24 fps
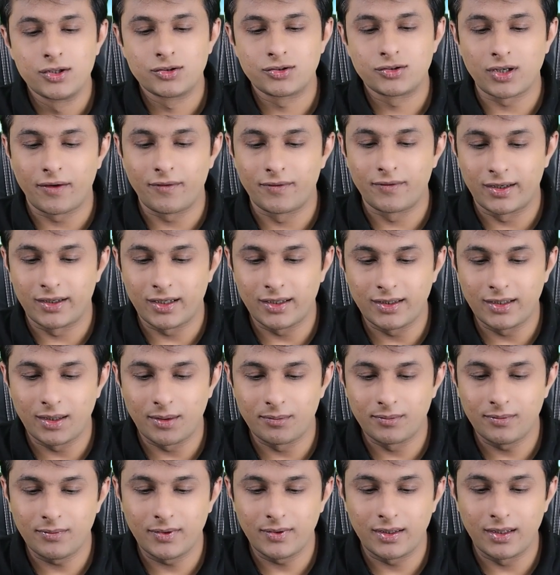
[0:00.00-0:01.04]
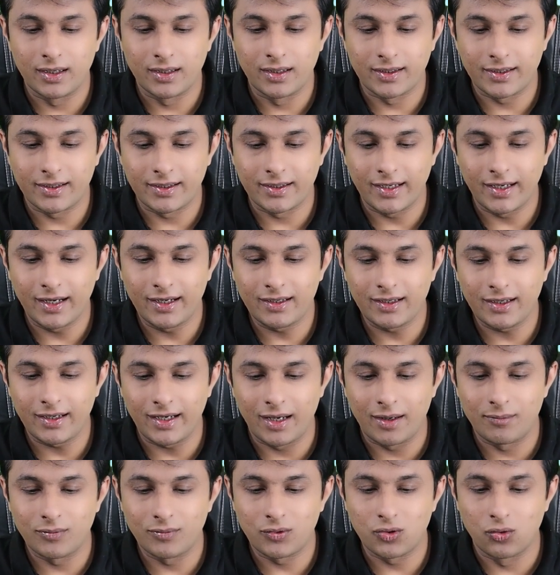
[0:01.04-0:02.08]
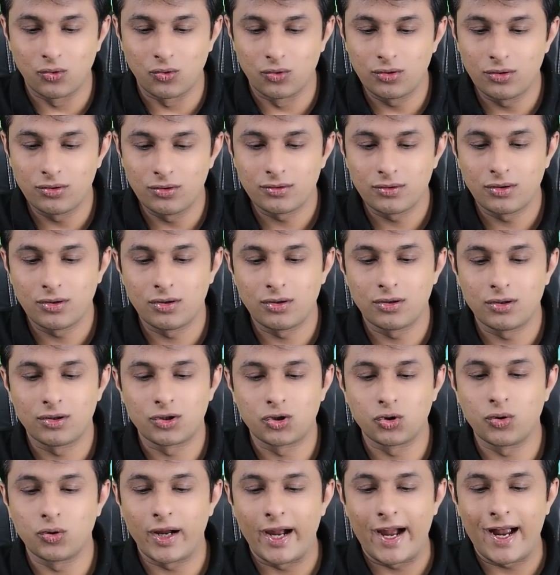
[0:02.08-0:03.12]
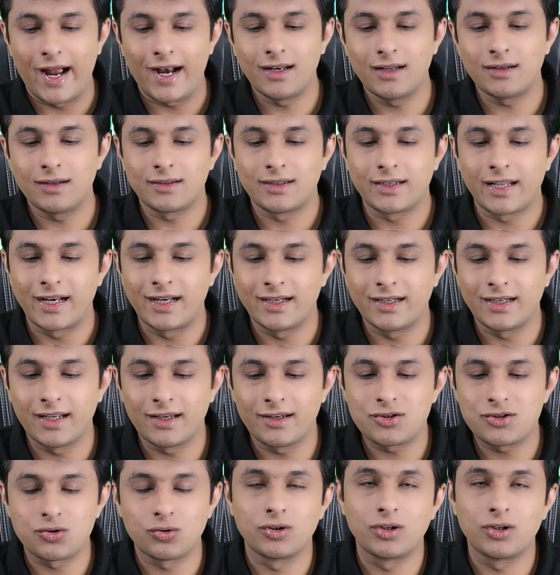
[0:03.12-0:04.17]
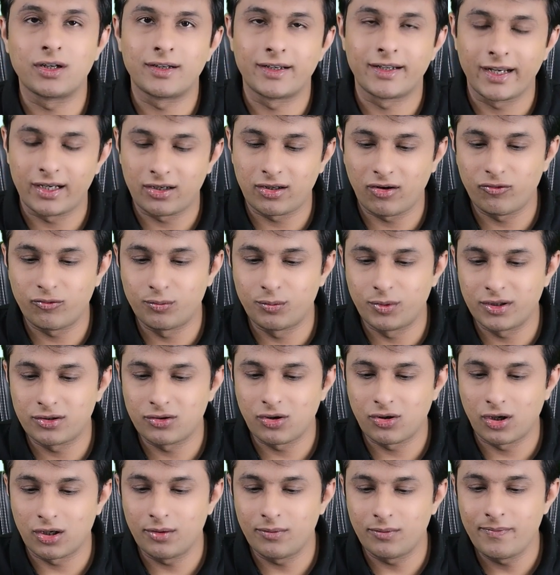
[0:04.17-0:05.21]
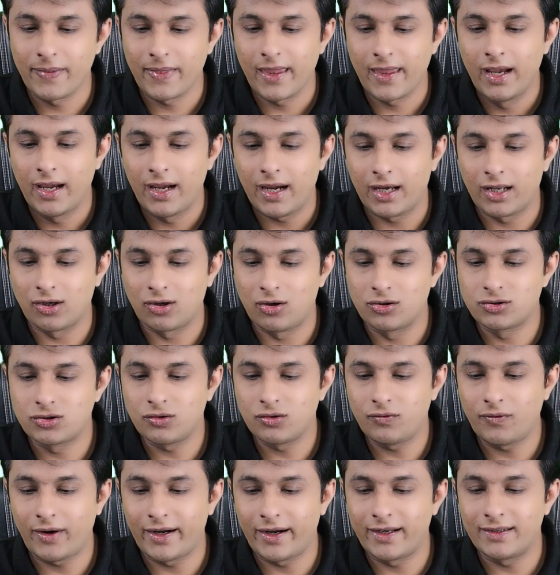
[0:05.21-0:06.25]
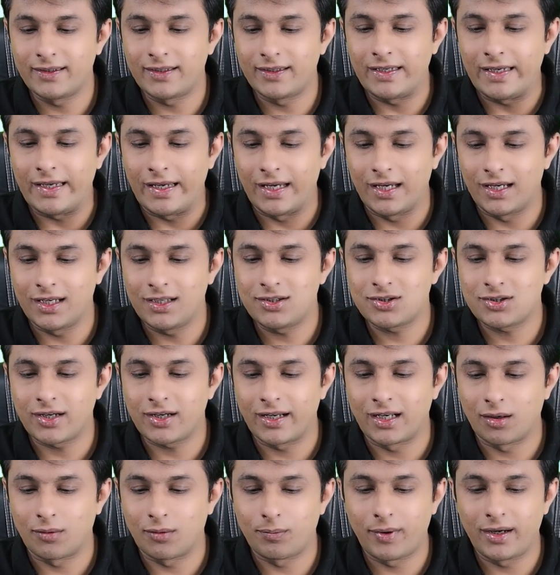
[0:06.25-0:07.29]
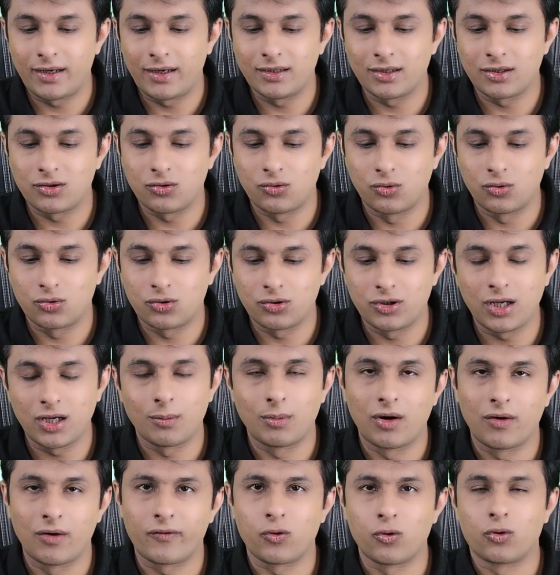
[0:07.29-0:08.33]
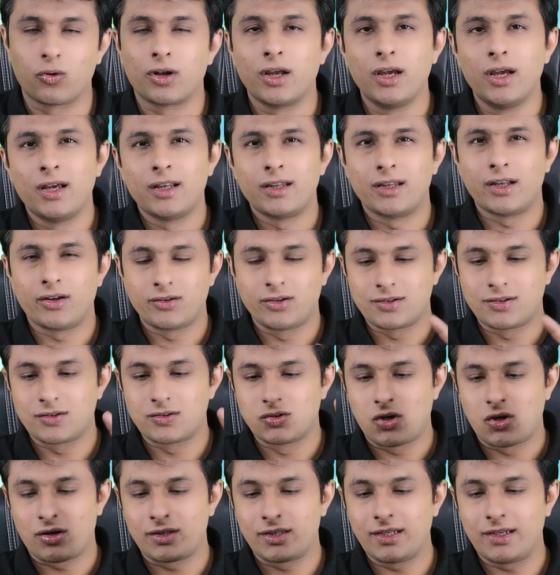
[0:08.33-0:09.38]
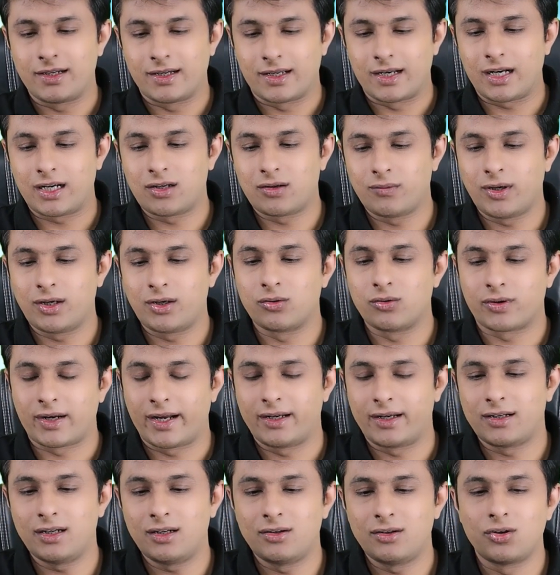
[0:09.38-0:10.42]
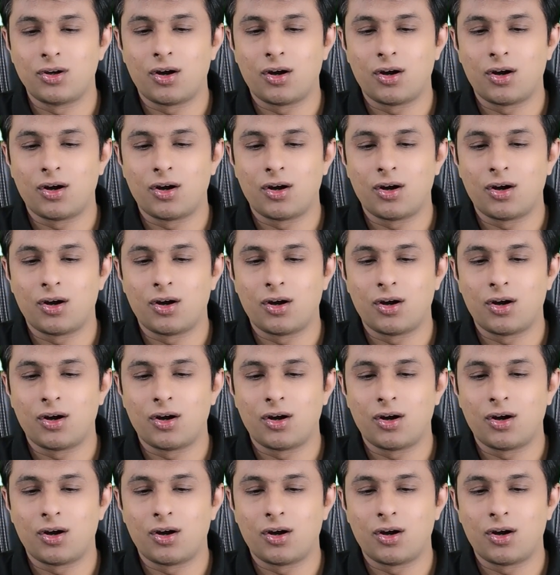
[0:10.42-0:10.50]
So I've written them a create M code to add 10 days to the date of birth column and also find the age and append the code to the above code. Now, this is not the correct way to write it.